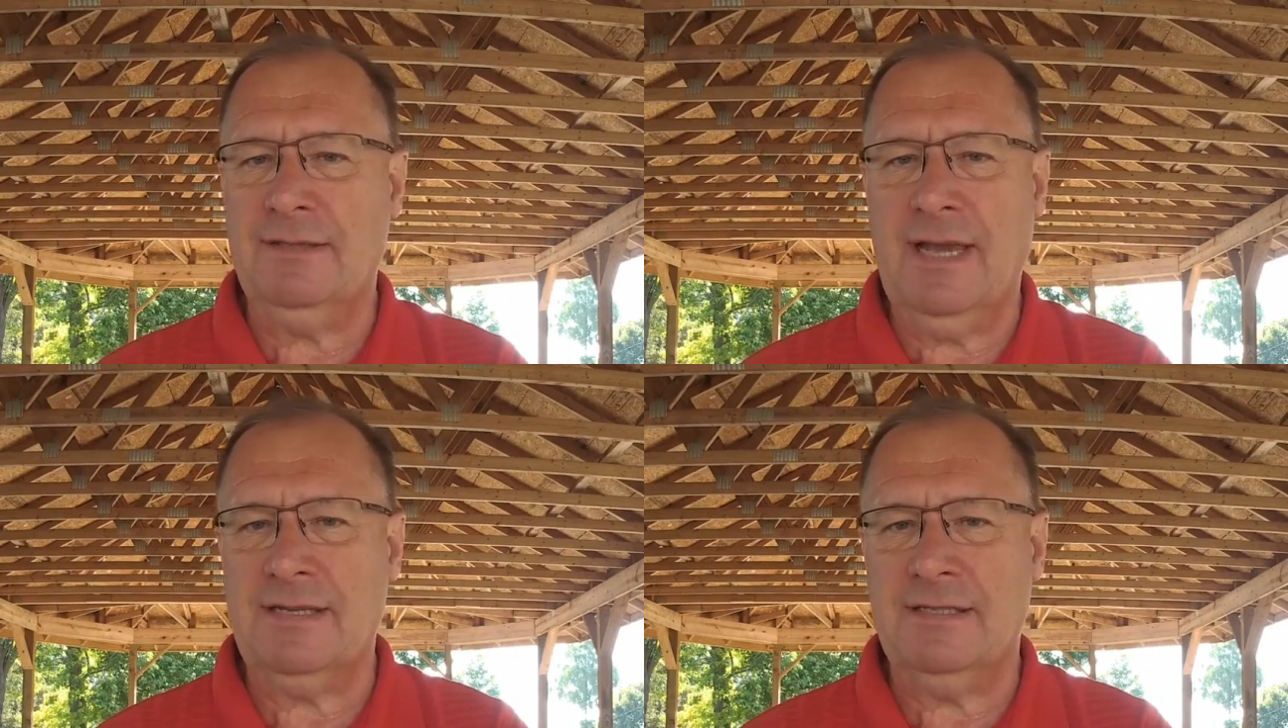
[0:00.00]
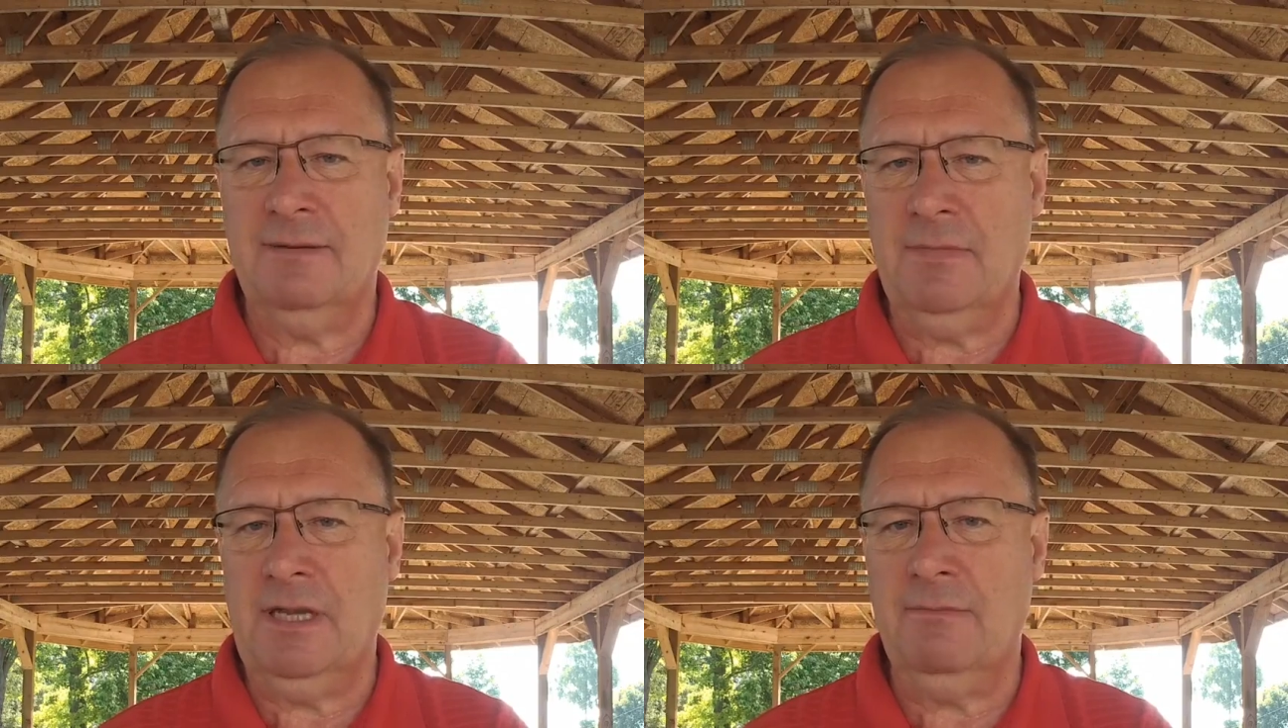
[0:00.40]
Text
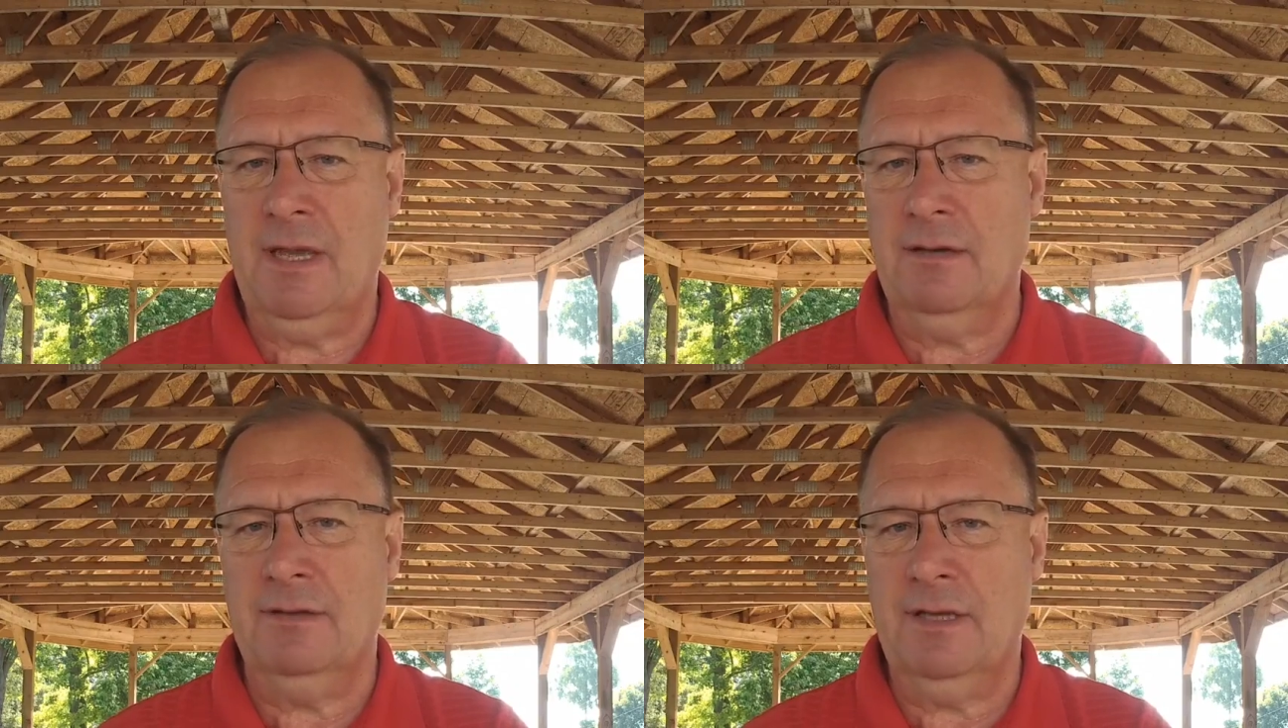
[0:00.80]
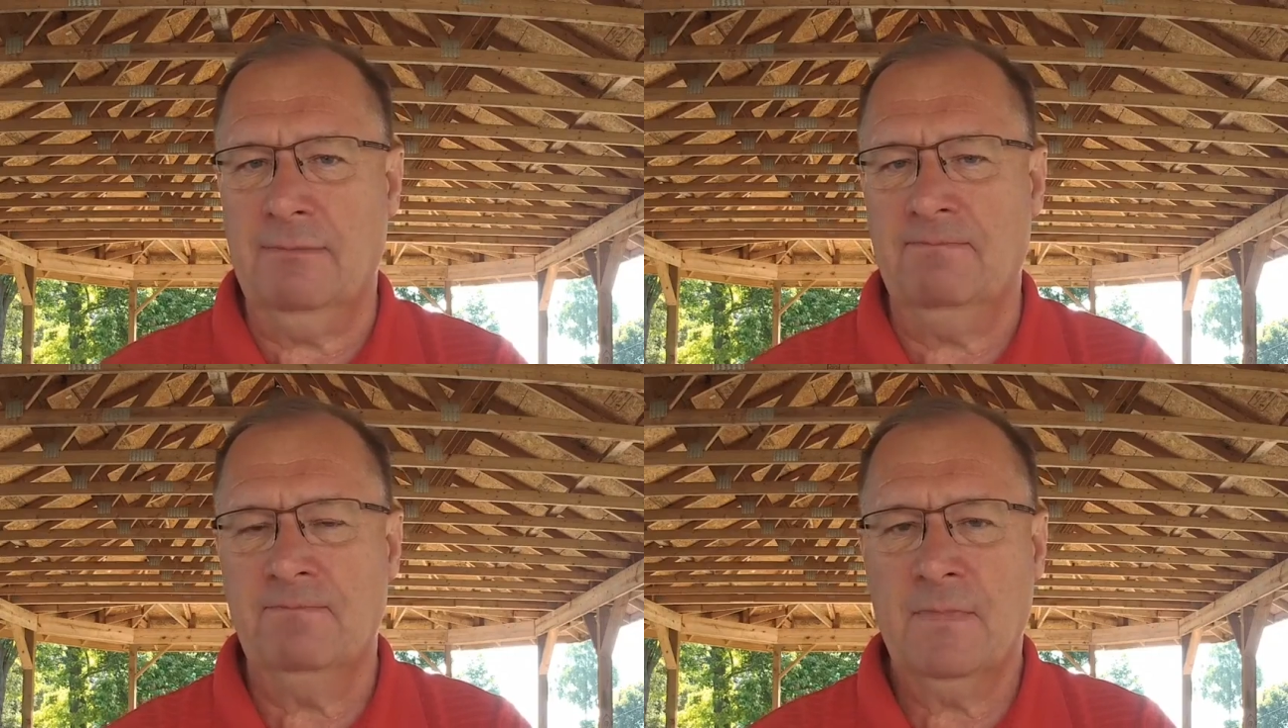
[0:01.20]
them, email
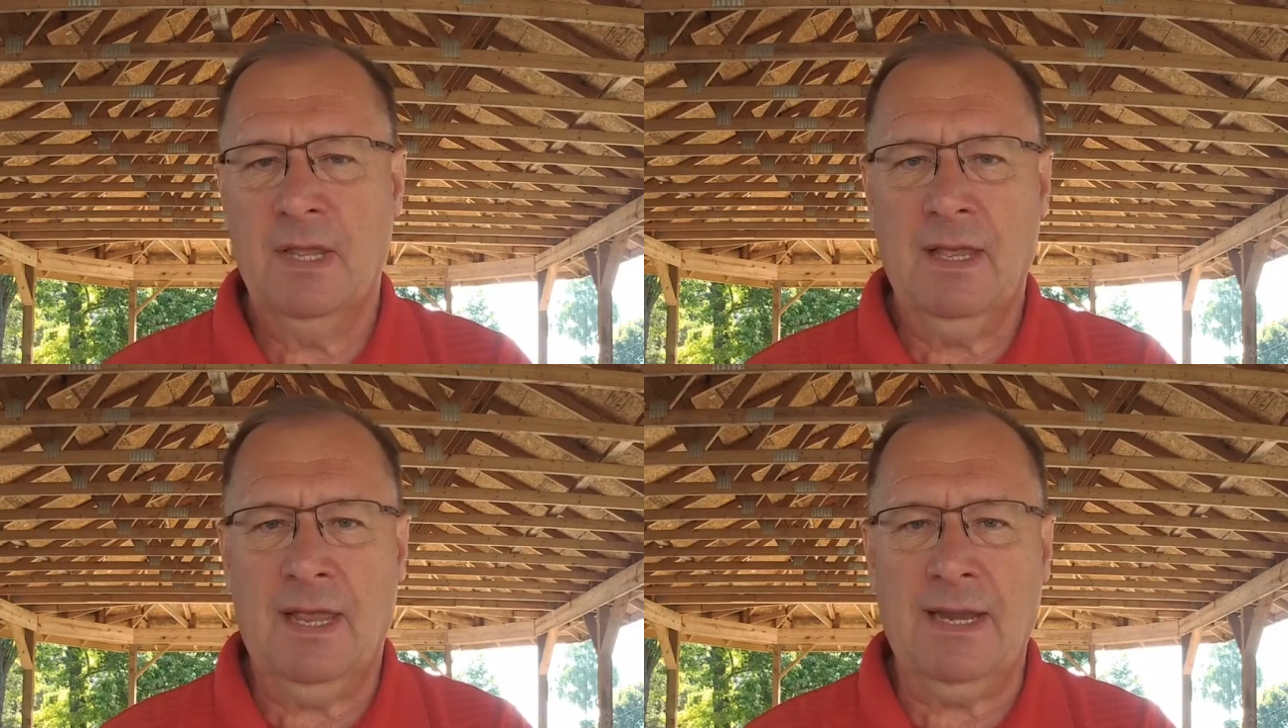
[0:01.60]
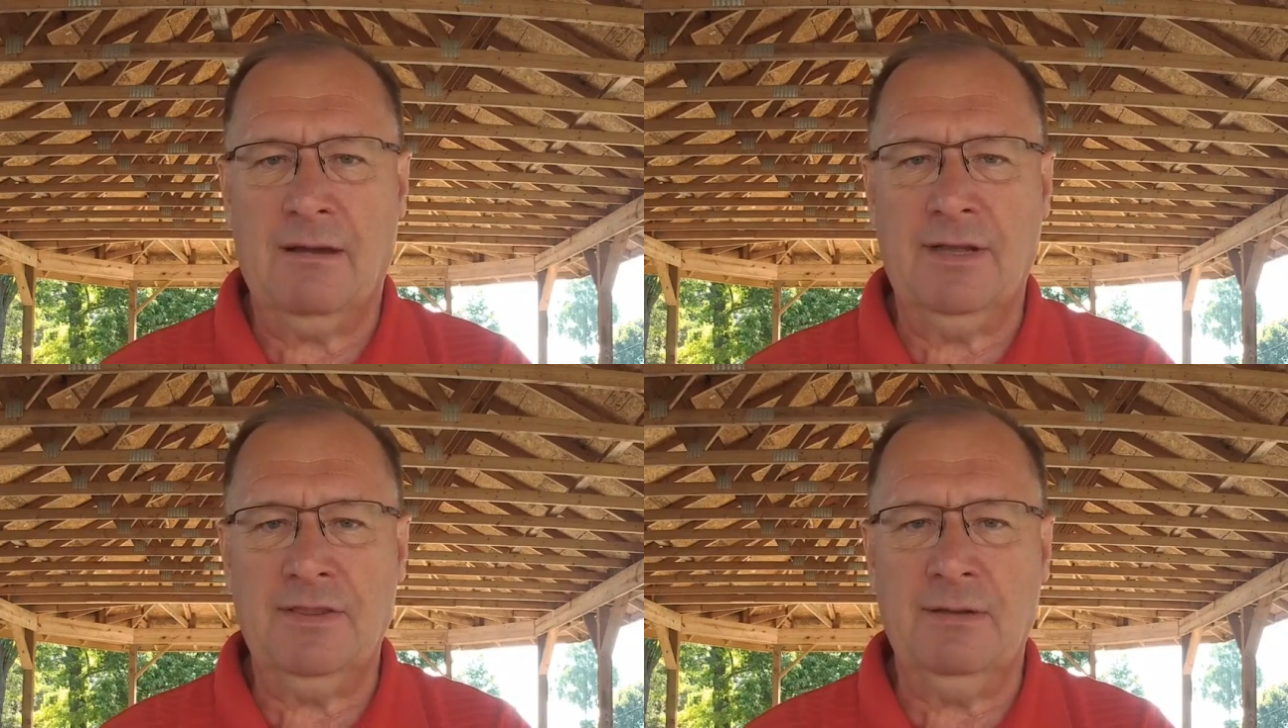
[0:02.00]
them, and
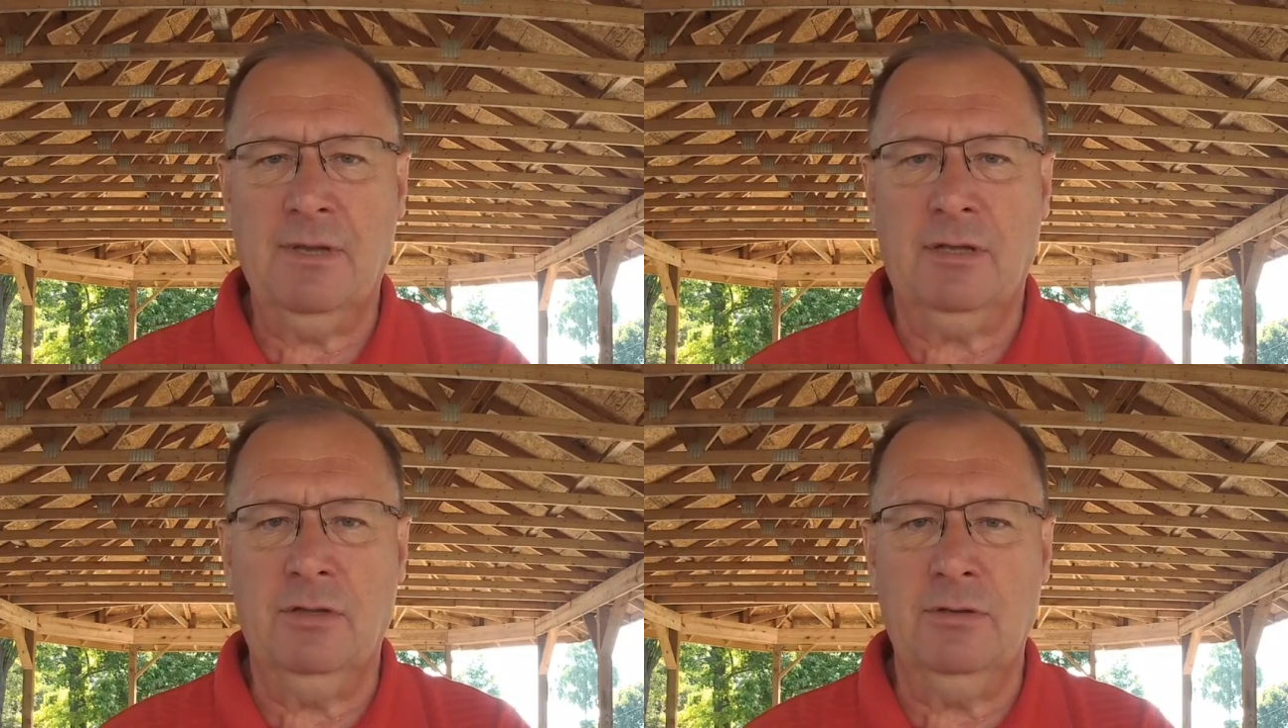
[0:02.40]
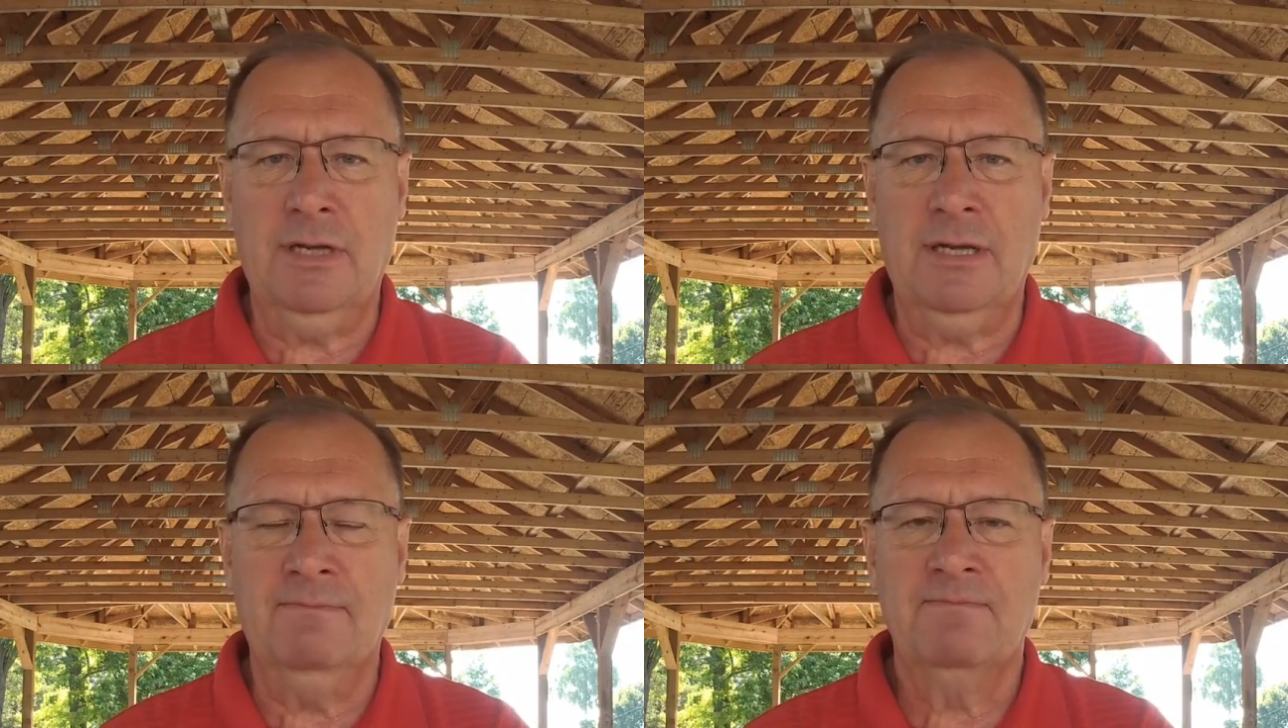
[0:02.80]
I'll get them
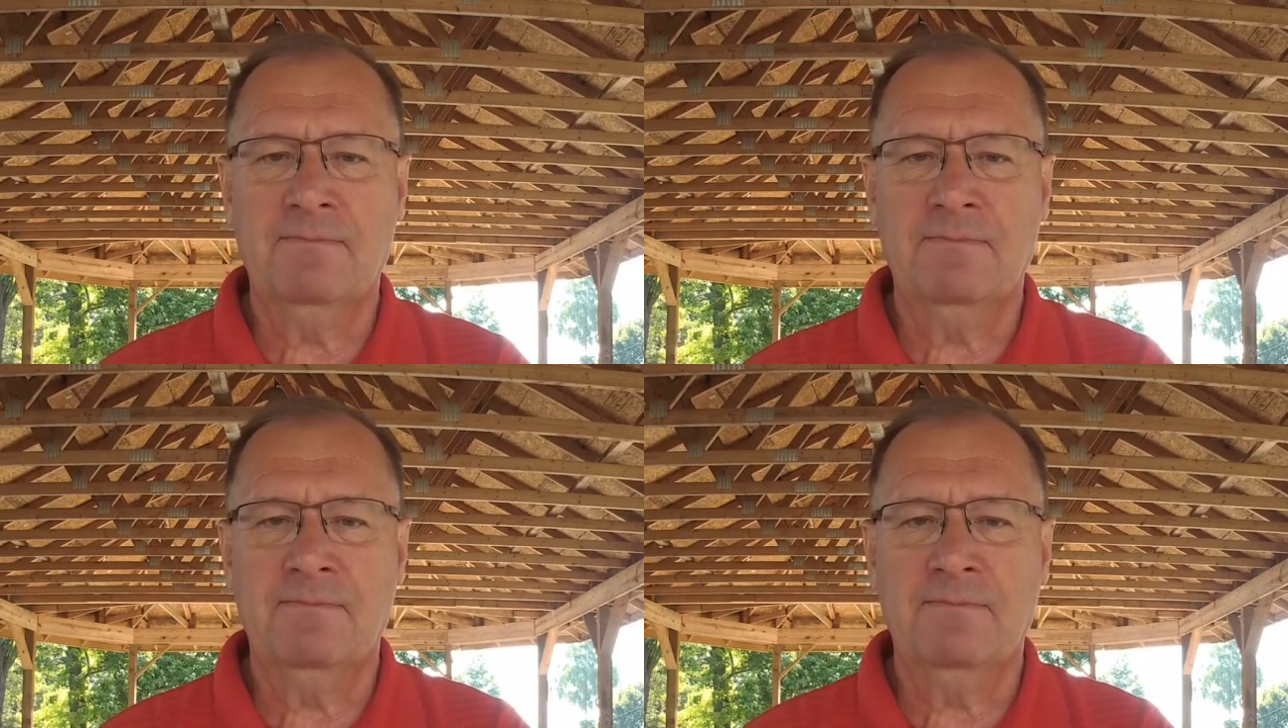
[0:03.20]
included